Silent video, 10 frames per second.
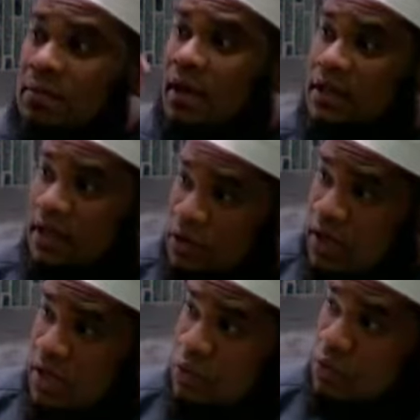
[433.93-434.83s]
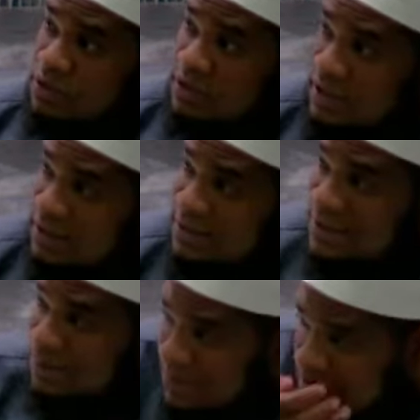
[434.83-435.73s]
ultimately then you can cause
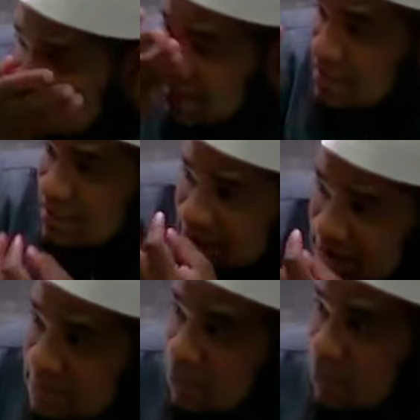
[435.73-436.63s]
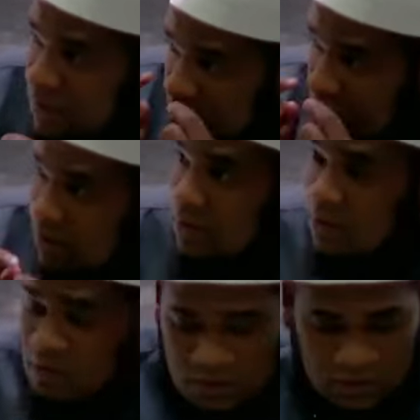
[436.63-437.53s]
sickness here, but just a small bit
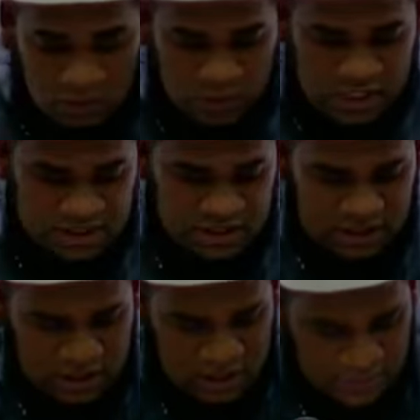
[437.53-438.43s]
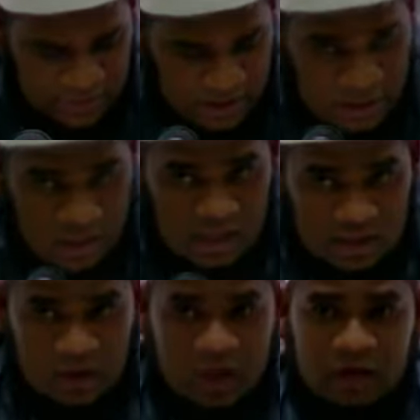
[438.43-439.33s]
until where it's needed.
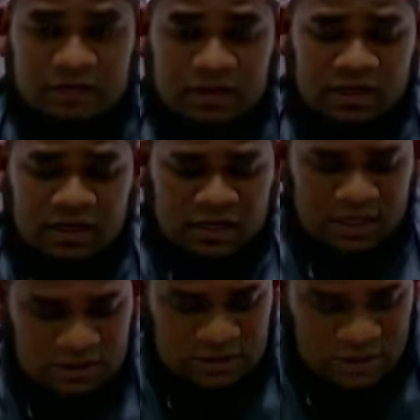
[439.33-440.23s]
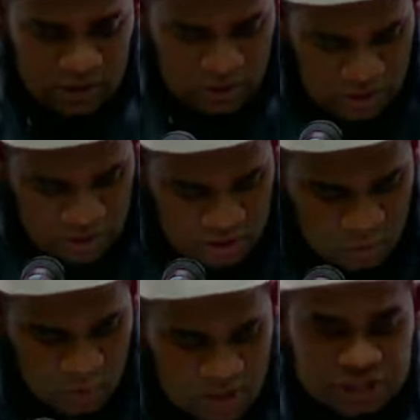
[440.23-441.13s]
After that is,
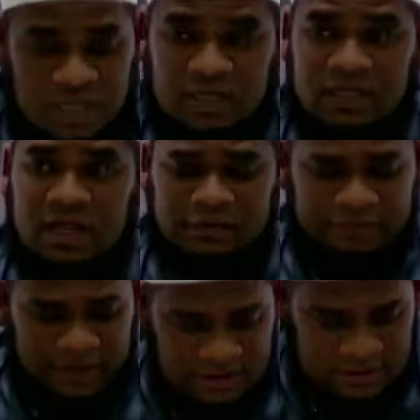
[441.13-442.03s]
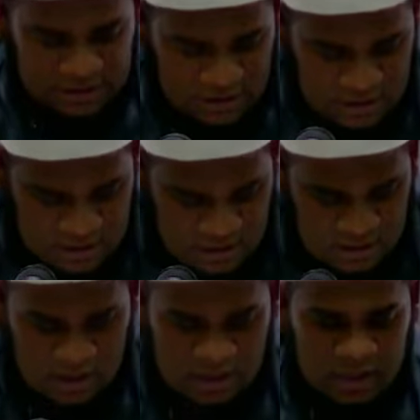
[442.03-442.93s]
then wash the entire face.
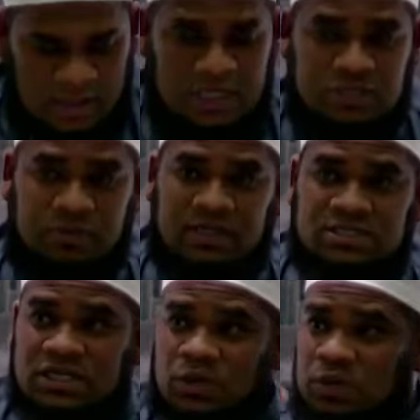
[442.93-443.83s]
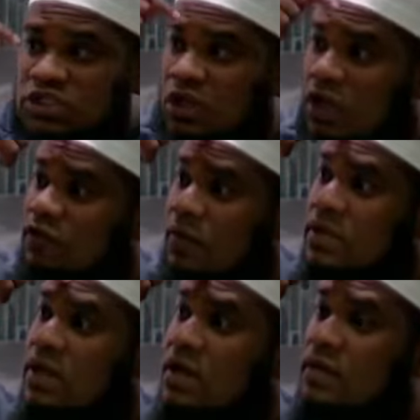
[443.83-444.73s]
As mentioned, we start
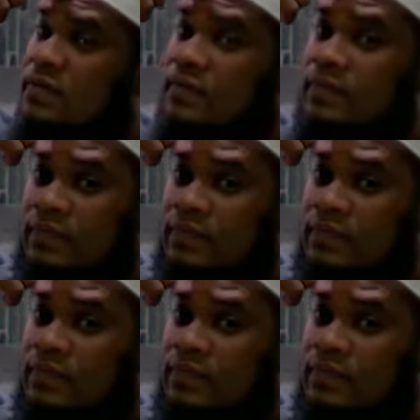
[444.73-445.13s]
from here.